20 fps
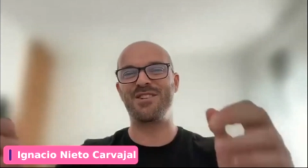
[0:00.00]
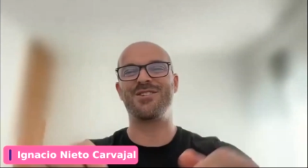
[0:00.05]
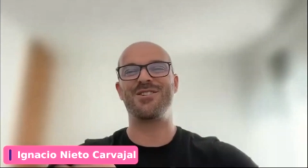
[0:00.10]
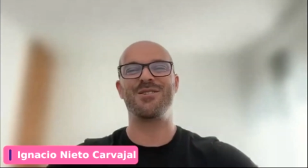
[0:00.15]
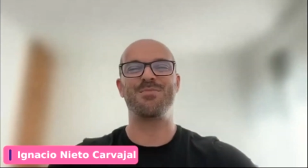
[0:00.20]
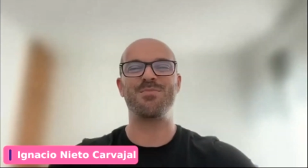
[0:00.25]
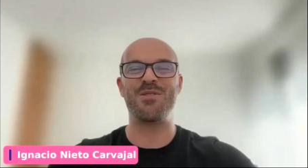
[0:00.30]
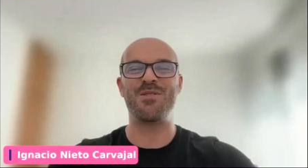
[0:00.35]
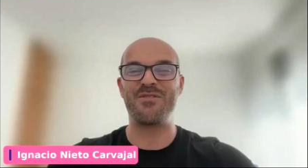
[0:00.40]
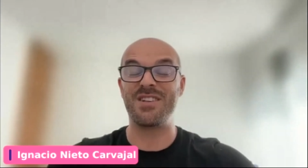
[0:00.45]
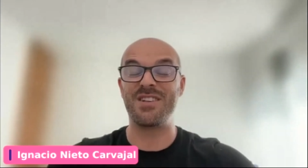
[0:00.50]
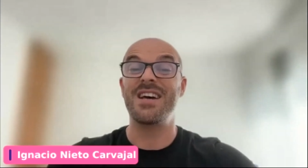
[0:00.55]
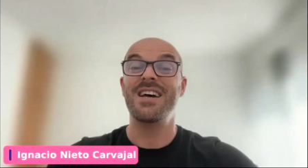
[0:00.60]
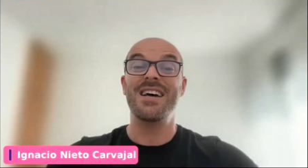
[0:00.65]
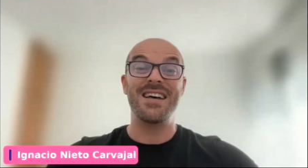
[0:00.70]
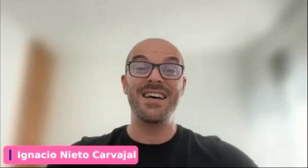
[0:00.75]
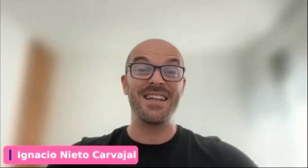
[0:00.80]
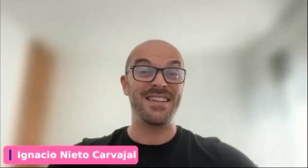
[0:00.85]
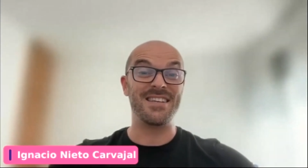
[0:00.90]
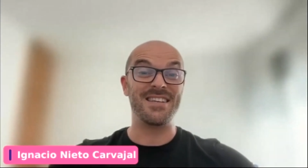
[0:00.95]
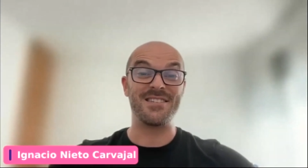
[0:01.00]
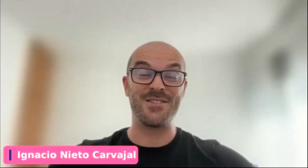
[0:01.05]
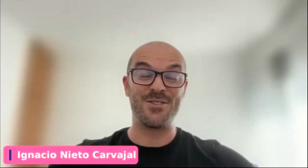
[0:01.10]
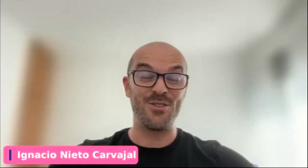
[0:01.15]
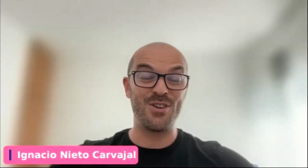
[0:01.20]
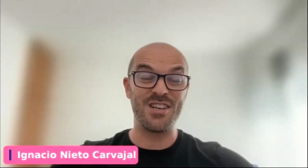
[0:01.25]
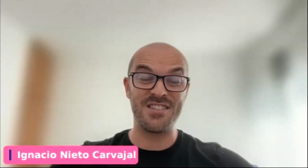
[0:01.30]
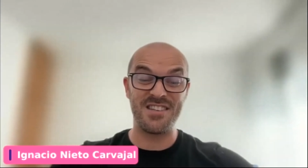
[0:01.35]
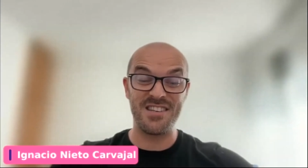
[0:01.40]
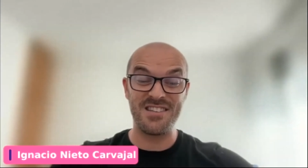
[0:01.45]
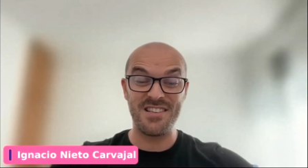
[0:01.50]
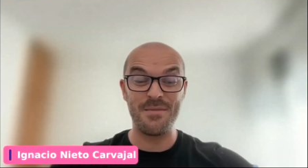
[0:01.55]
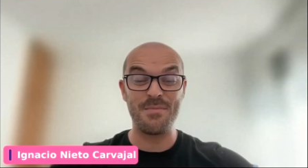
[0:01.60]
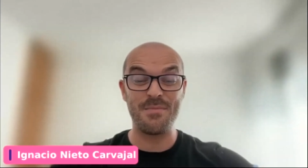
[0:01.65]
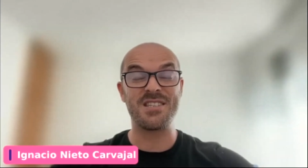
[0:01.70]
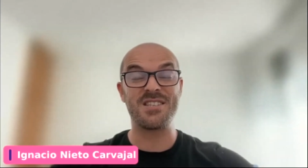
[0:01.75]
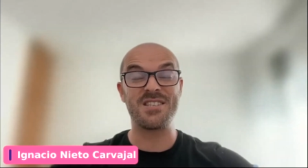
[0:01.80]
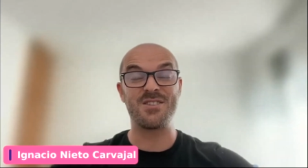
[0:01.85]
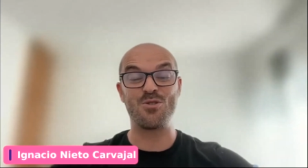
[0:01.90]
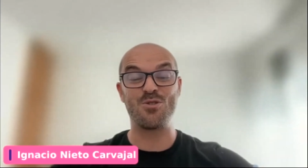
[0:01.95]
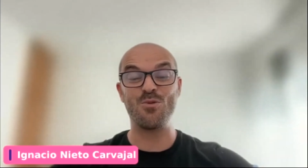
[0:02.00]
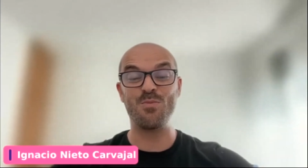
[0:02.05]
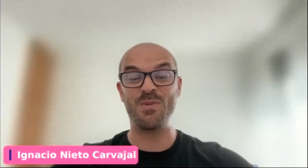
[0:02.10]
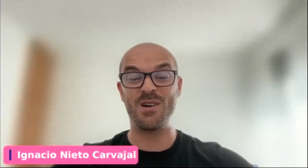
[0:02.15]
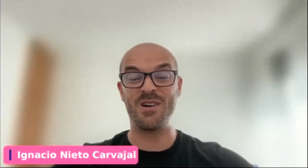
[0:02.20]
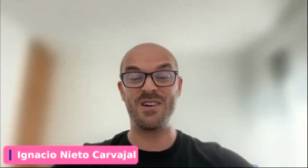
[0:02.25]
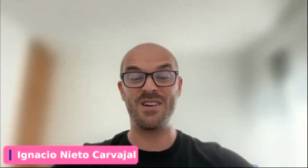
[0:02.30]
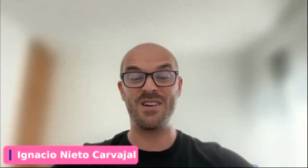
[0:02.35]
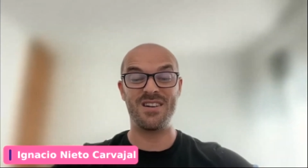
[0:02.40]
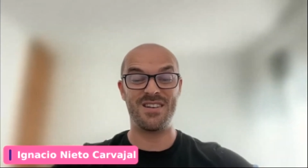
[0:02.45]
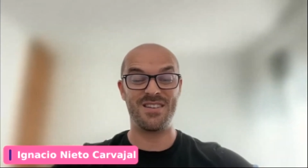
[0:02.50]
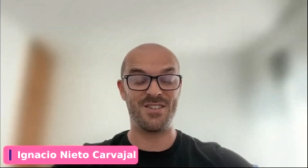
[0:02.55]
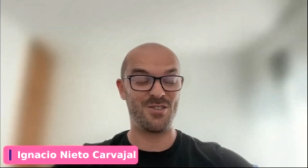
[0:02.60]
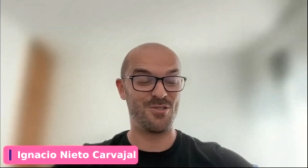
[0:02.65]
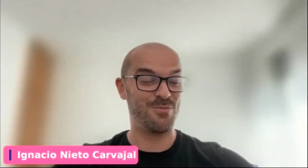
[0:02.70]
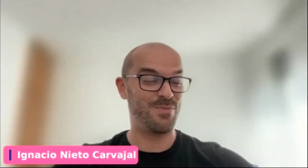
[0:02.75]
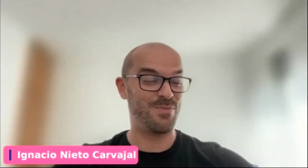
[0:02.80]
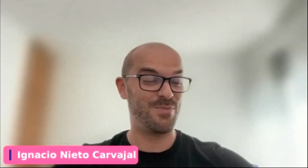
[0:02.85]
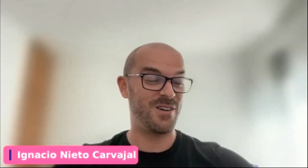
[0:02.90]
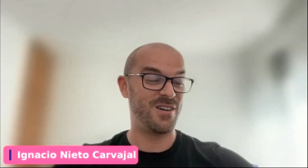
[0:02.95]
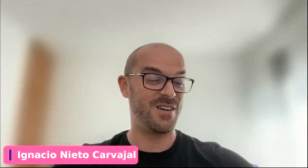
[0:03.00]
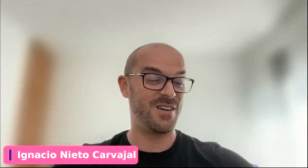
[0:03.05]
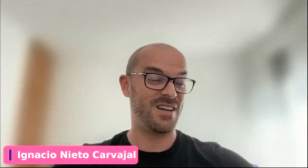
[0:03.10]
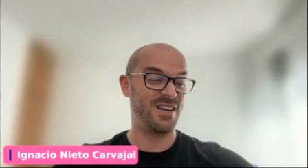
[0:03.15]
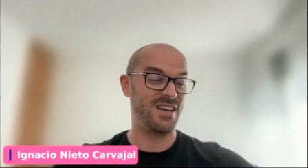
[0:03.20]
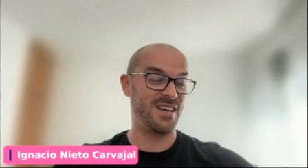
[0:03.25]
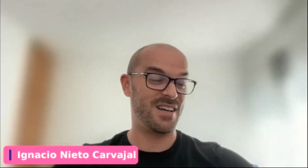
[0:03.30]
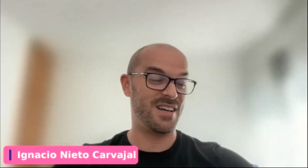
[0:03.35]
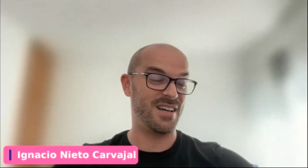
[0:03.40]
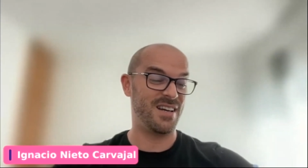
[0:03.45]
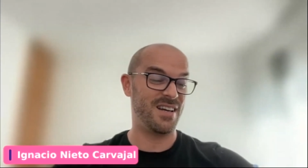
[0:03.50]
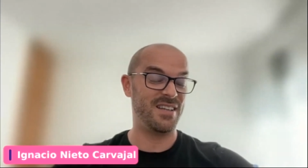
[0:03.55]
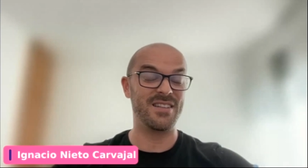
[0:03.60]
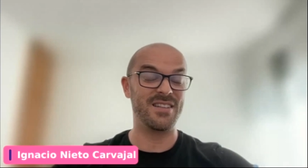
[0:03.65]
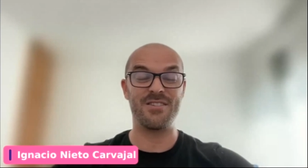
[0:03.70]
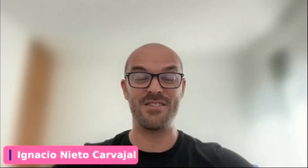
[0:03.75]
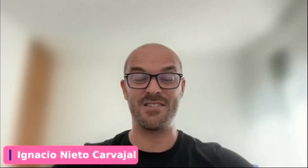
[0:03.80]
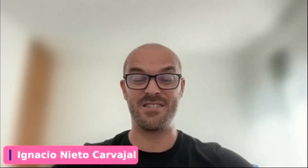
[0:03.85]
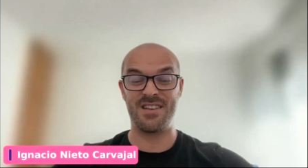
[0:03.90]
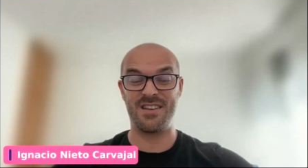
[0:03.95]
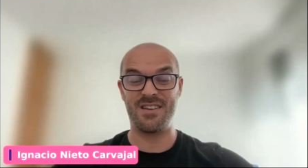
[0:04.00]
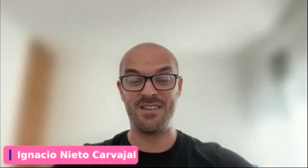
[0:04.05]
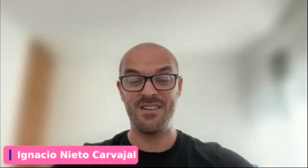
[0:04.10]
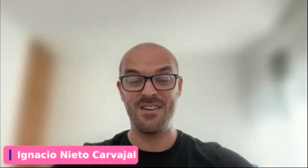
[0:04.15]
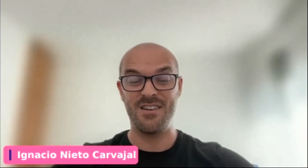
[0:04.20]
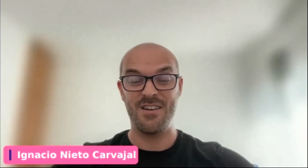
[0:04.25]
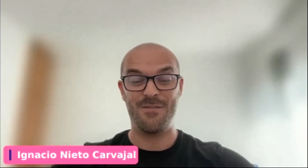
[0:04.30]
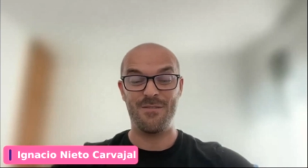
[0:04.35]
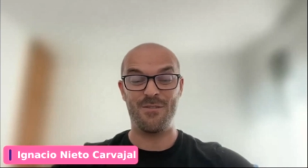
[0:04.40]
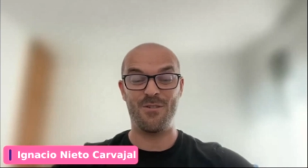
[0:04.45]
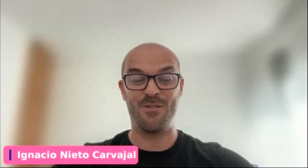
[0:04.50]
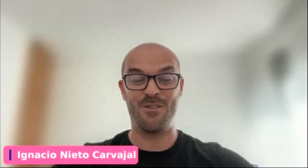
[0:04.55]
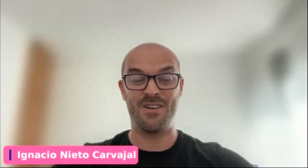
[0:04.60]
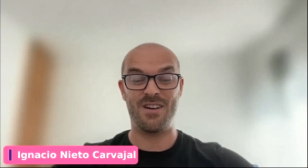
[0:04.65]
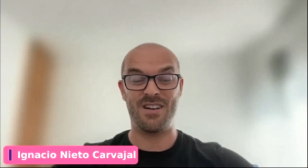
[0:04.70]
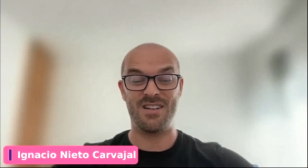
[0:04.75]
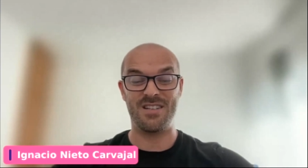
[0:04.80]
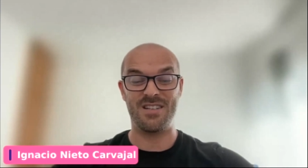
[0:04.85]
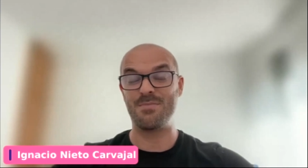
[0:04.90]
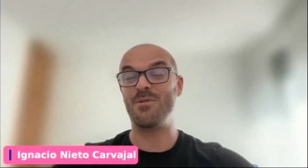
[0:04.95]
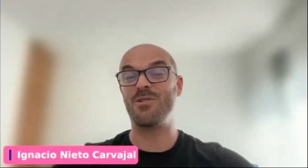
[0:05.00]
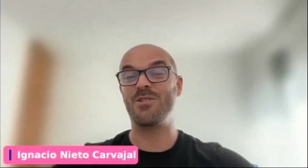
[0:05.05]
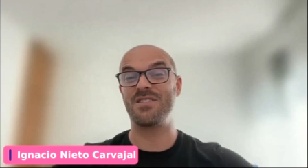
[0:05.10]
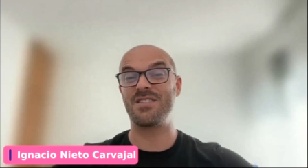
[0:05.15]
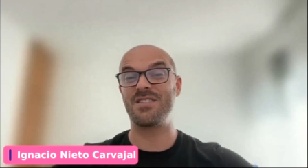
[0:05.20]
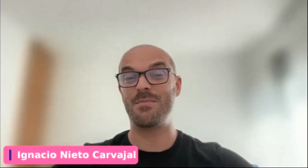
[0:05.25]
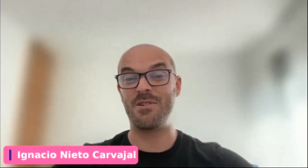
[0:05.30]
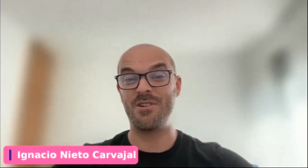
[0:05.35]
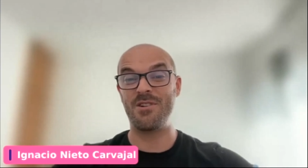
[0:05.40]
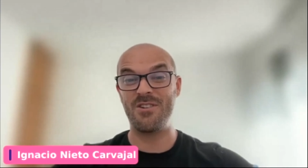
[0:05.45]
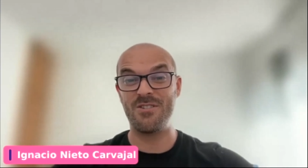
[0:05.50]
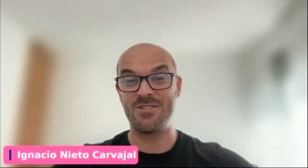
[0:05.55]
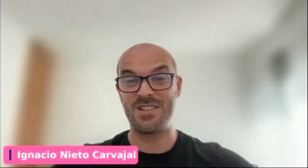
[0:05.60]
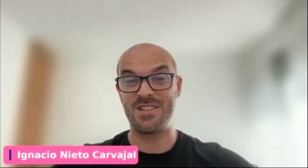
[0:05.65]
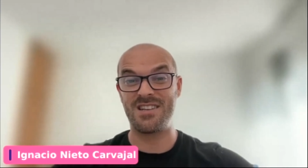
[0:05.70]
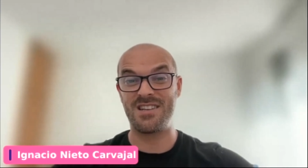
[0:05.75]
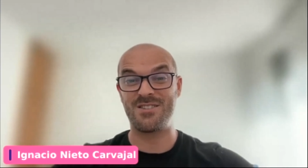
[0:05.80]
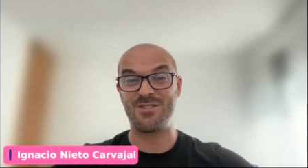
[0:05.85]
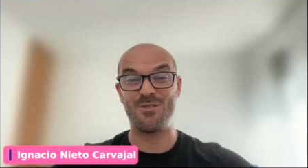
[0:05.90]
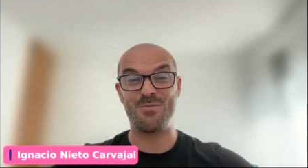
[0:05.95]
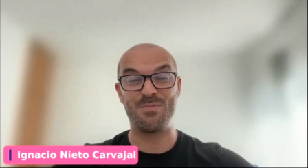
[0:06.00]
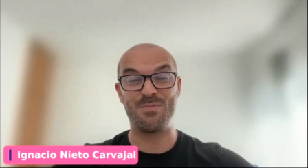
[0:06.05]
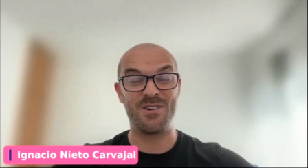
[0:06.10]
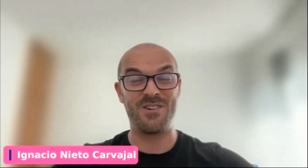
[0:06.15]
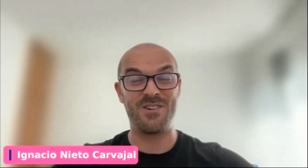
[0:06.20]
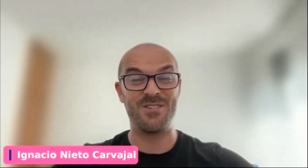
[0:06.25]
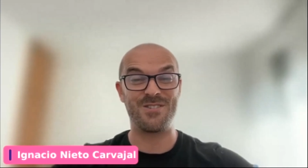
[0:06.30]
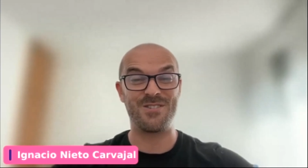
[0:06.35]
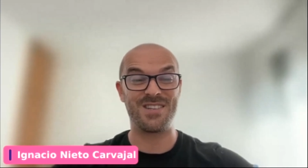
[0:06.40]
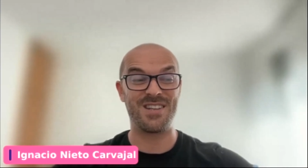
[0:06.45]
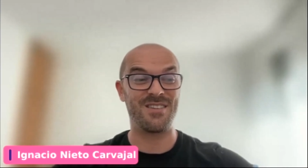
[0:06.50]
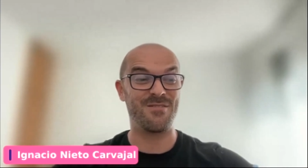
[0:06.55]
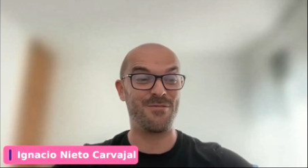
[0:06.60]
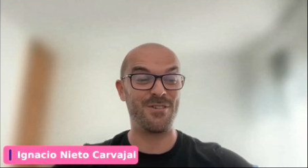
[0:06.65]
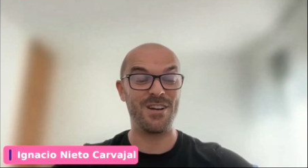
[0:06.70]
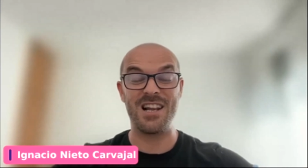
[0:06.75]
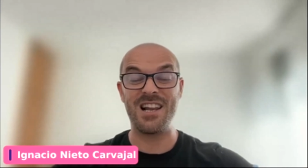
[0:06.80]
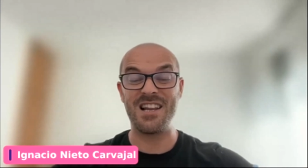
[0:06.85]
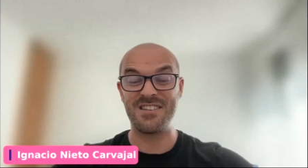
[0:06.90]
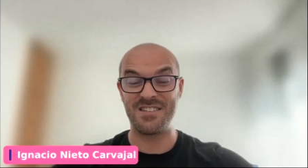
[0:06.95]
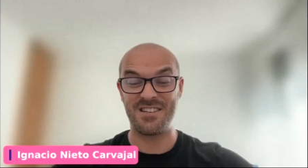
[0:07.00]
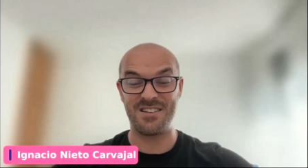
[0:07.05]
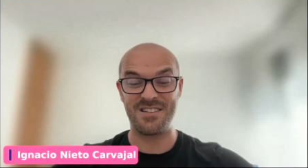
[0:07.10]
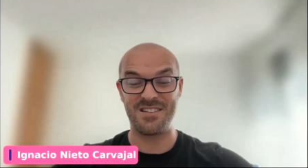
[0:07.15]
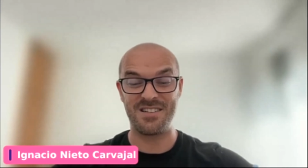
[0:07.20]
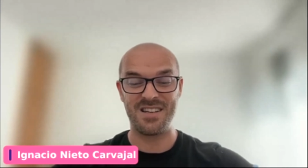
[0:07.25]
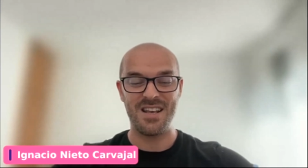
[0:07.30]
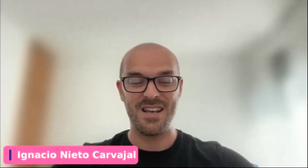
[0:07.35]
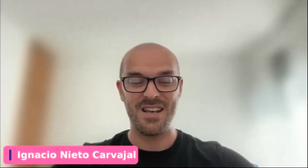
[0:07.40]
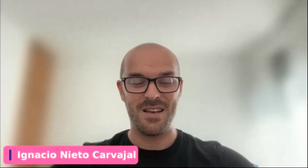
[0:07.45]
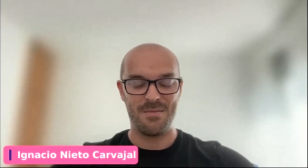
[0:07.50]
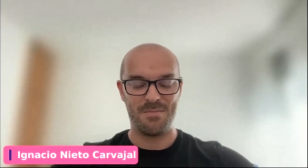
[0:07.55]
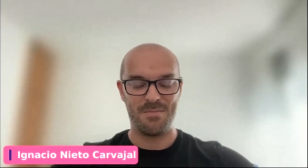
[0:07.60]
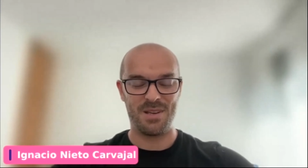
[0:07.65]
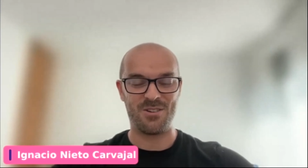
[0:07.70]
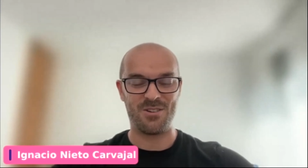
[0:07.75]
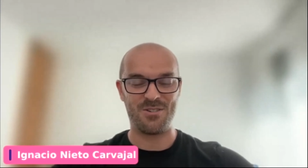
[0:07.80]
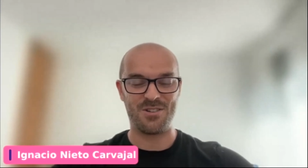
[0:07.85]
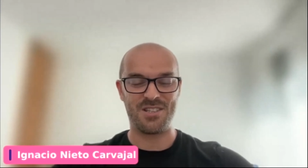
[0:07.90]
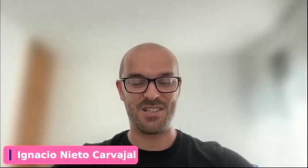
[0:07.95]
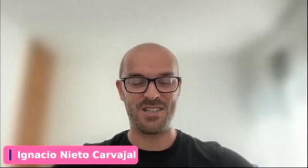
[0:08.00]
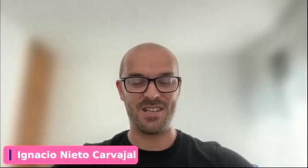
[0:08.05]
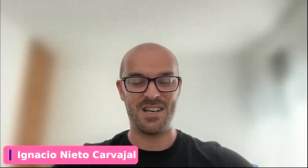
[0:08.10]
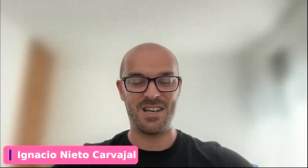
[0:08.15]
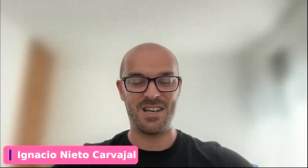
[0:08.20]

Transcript: or not profit. The Estonian system is super interesting for small entrepreneurs and solopreneurs and freelancers, because